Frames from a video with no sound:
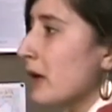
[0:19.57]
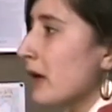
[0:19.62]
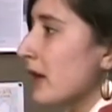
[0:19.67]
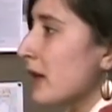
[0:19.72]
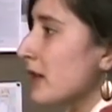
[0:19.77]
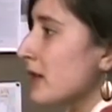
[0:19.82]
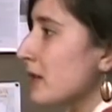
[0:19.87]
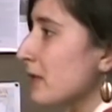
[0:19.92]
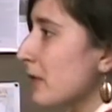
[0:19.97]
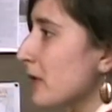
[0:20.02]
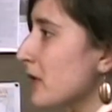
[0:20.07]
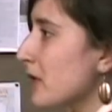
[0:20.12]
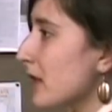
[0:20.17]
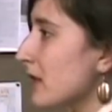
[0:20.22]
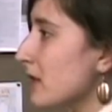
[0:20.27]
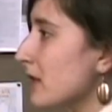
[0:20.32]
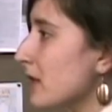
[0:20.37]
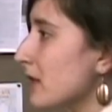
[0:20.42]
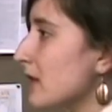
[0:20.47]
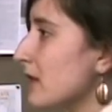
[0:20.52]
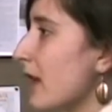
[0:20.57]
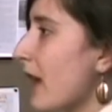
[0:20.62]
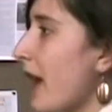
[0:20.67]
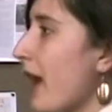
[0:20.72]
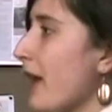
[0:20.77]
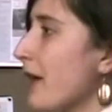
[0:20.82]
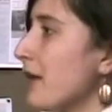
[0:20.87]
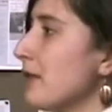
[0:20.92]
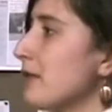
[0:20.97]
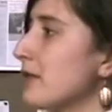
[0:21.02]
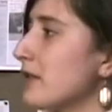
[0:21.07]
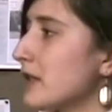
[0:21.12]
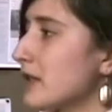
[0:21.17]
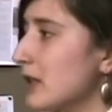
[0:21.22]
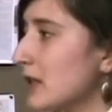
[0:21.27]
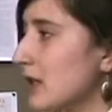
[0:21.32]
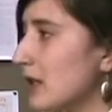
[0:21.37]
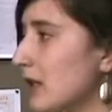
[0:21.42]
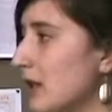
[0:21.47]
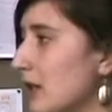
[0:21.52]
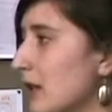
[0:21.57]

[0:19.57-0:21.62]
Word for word: Organizing for Justice to have, to